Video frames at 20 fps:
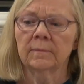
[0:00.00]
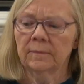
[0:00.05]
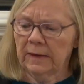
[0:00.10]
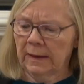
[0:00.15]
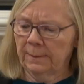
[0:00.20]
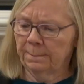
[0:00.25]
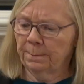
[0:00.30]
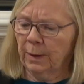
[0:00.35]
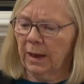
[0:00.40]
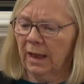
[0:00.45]

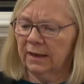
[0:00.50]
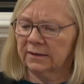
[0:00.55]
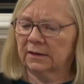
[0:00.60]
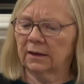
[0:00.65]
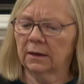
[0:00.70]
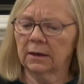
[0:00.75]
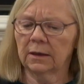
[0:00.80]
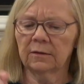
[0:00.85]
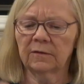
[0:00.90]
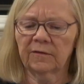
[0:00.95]
They plucked
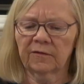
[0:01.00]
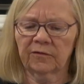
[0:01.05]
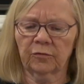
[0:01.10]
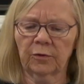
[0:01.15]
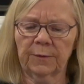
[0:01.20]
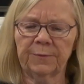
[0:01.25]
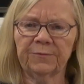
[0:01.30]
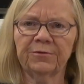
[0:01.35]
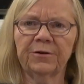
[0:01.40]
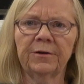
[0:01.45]
a little
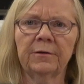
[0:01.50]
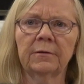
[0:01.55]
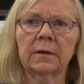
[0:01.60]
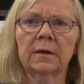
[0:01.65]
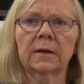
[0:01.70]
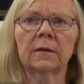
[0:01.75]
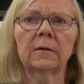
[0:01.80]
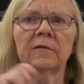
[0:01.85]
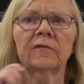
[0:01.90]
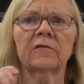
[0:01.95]
scripture here, a
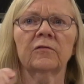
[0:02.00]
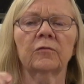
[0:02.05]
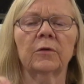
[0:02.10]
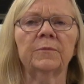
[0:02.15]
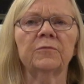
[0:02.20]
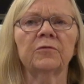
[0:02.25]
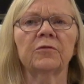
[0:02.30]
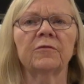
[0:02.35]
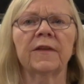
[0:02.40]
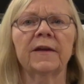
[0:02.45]
little
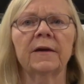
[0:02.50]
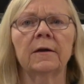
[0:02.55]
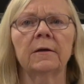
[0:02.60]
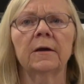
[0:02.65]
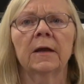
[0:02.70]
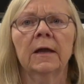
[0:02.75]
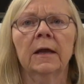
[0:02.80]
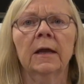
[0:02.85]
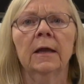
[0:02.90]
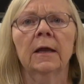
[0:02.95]
scripture
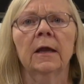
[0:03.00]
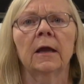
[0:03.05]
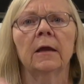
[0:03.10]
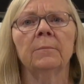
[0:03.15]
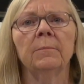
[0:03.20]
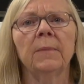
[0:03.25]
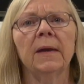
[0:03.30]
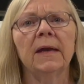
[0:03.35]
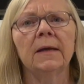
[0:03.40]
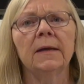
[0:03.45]
there,
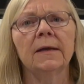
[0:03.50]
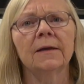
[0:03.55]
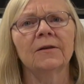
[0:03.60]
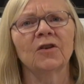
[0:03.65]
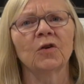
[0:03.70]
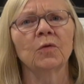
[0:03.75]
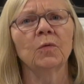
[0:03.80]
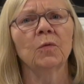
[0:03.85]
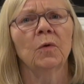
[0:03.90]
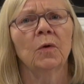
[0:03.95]
and made
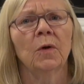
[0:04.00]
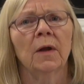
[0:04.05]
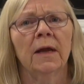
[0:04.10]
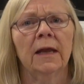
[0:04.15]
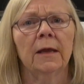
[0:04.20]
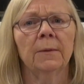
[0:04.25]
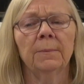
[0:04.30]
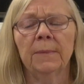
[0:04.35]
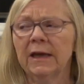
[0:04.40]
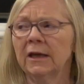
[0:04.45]
into
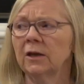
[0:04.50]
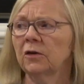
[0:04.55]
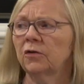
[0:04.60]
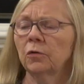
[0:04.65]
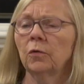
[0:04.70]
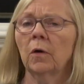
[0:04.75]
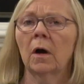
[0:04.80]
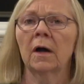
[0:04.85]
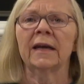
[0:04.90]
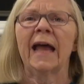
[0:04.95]
him
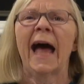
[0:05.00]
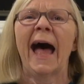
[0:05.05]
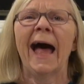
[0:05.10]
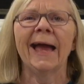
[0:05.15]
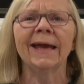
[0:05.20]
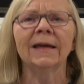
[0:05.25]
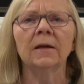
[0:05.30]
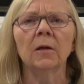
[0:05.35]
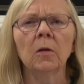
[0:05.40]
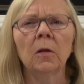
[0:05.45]
into an
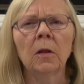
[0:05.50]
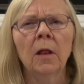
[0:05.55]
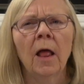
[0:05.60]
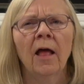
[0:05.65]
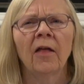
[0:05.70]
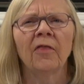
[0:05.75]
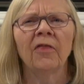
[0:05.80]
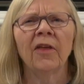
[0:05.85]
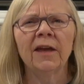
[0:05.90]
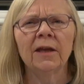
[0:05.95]
idol
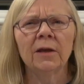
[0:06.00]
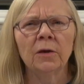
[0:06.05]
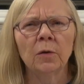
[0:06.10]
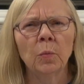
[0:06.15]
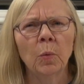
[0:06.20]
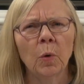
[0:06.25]
that you